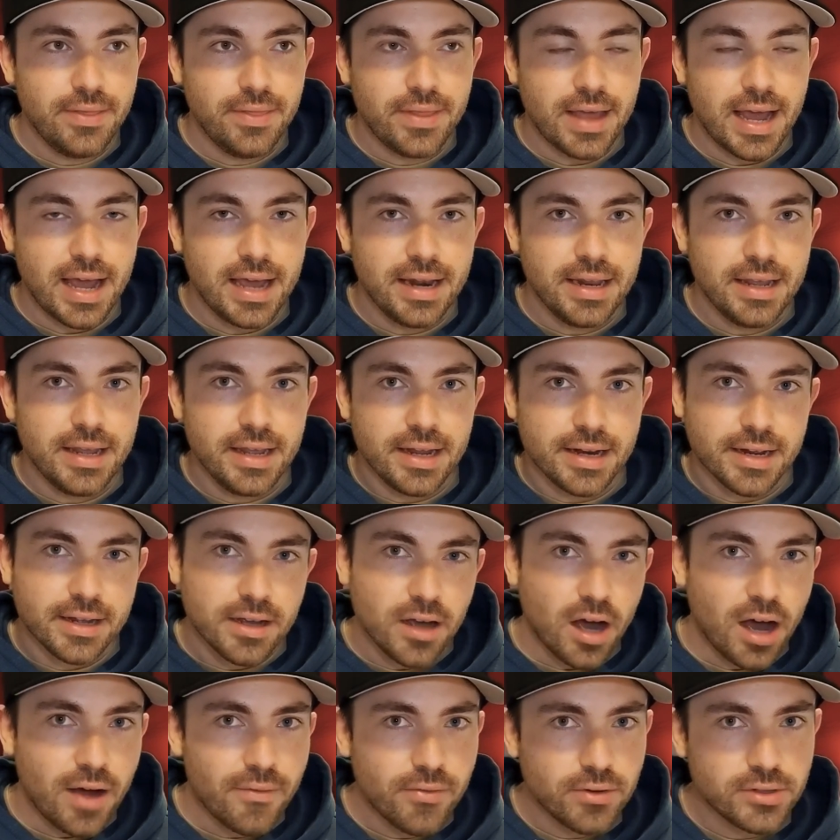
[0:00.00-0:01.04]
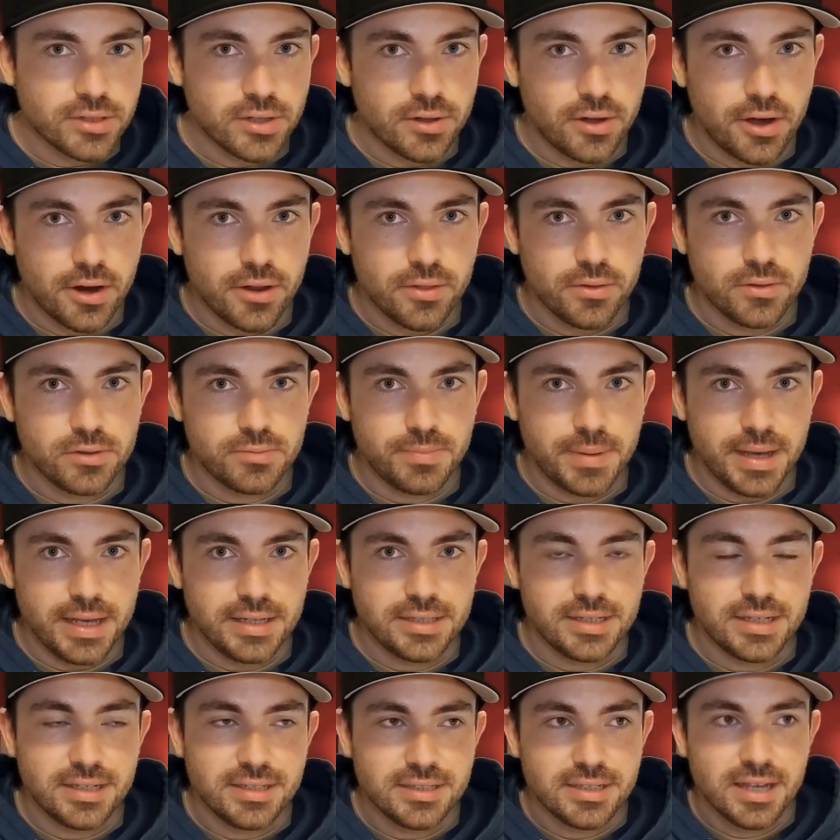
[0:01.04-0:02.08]
that it covers a lot of those
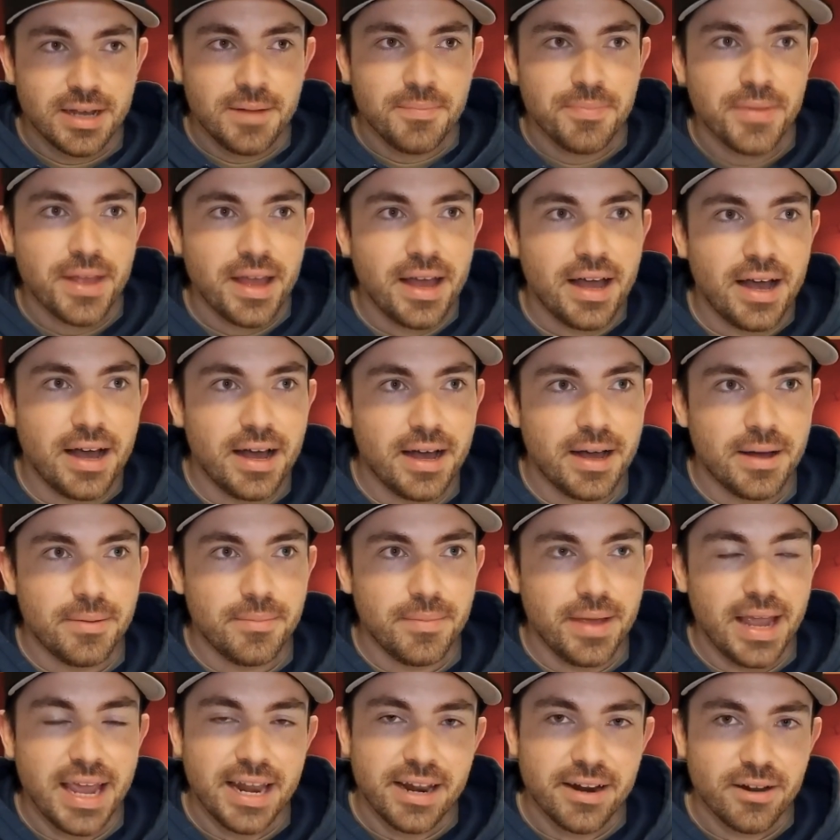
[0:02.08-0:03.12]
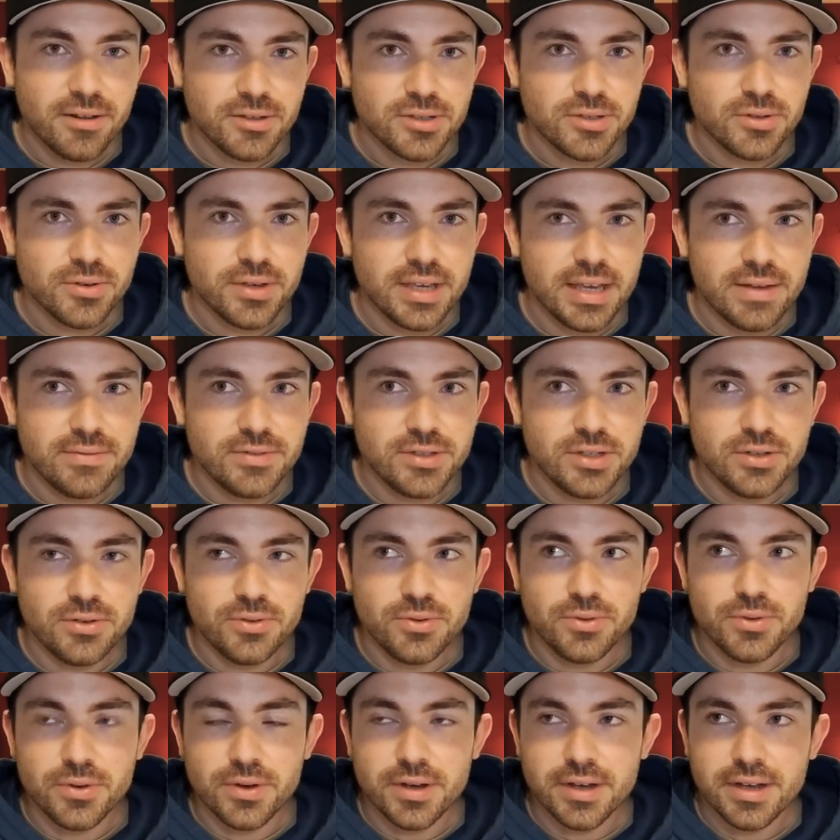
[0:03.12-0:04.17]
bases, and it also gives
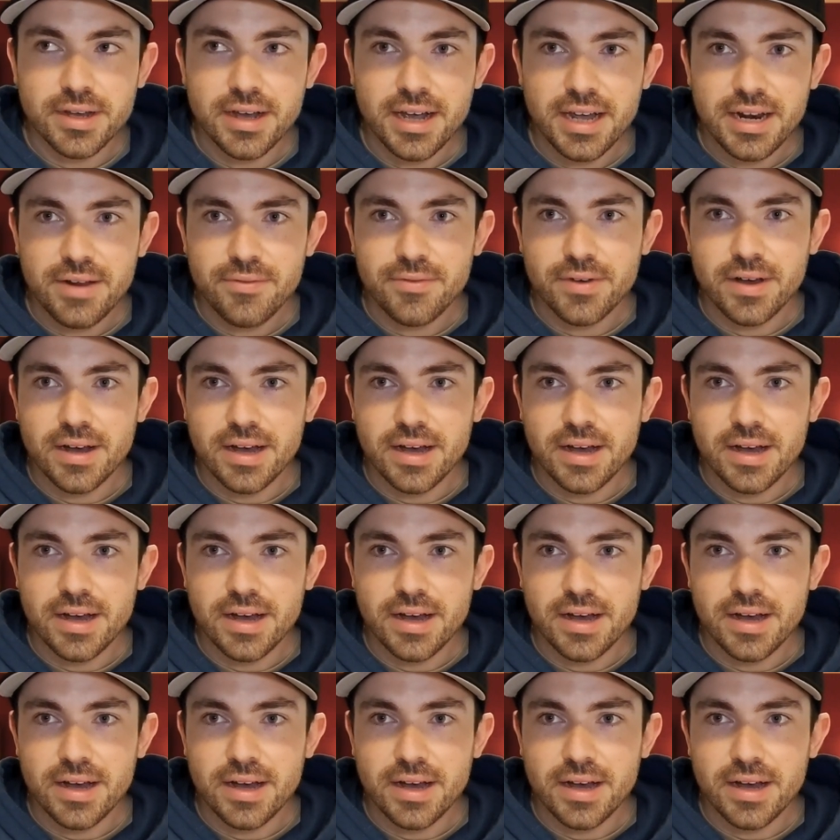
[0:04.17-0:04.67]
you kind of